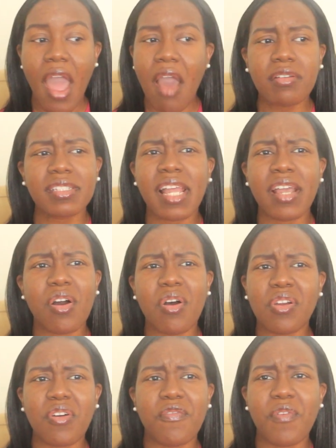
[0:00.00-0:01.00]
I was like
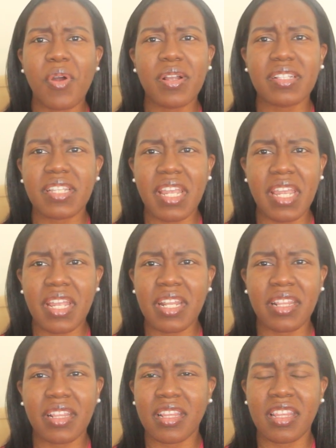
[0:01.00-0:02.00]
on a 14th